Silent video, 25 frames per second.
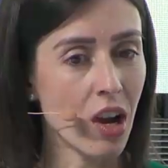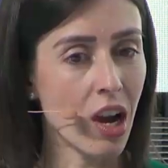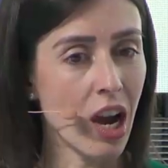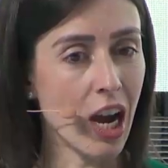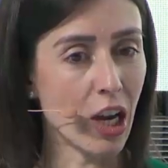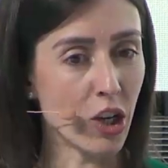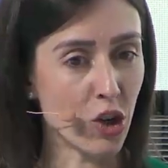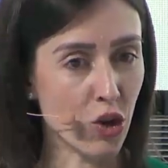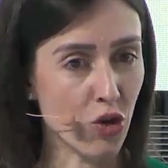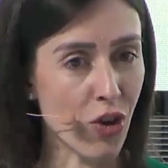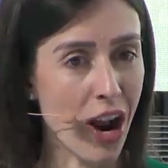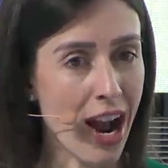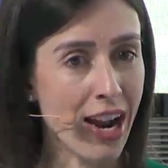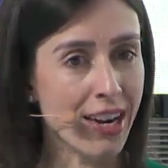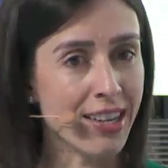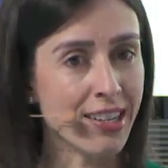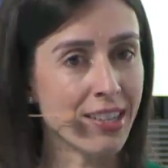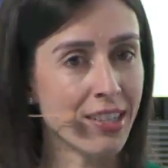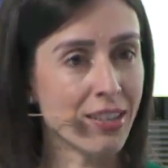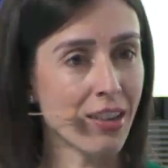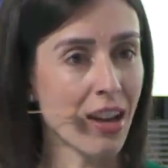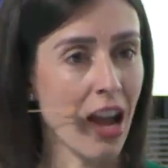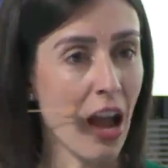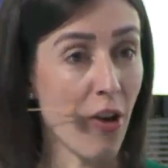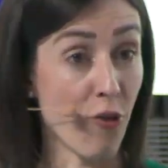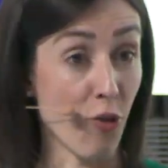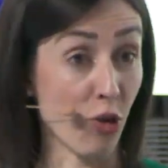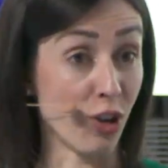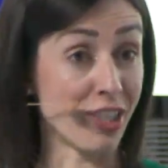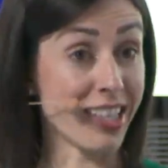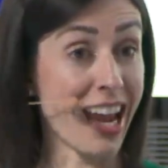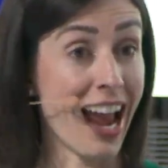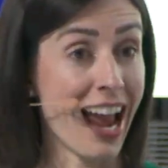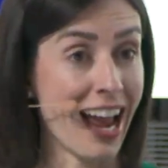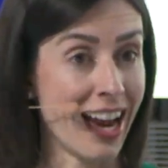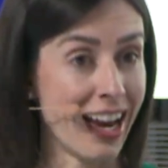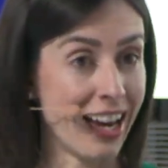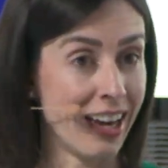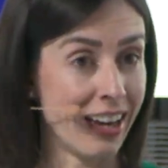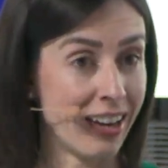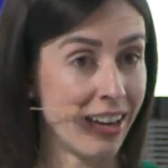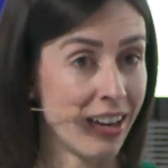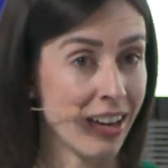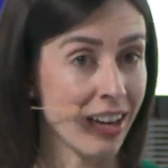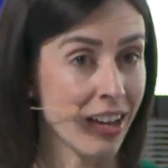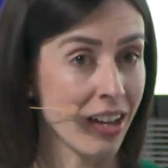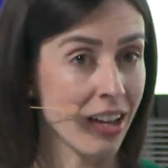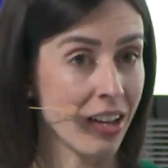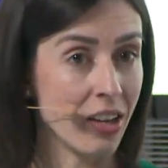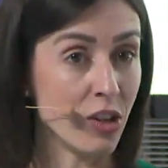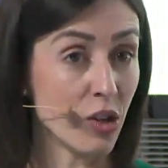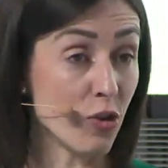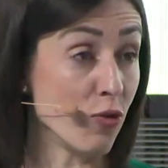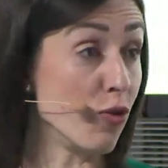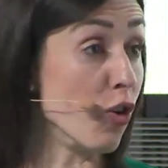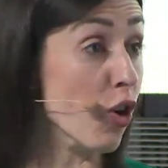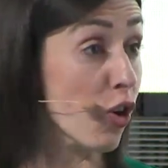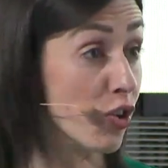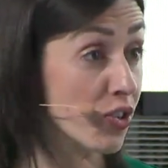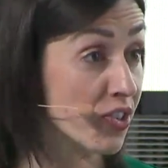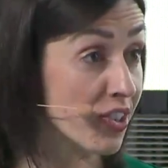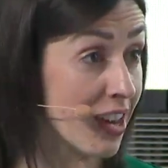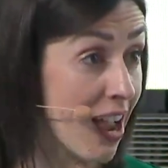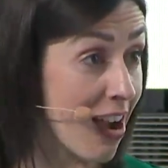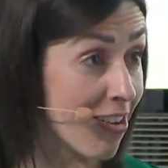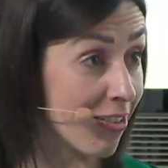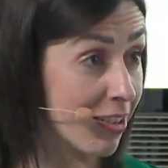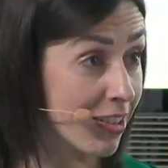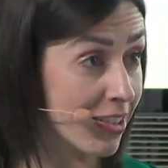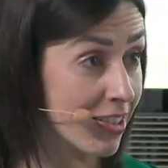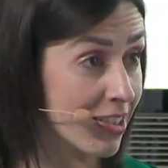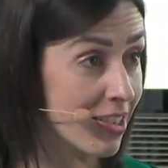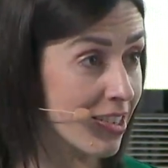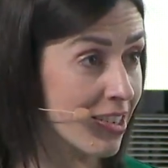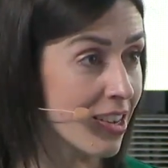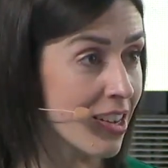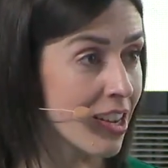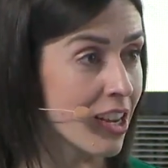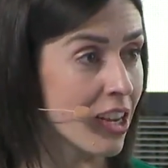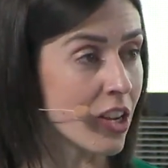attract and retain diverse talent.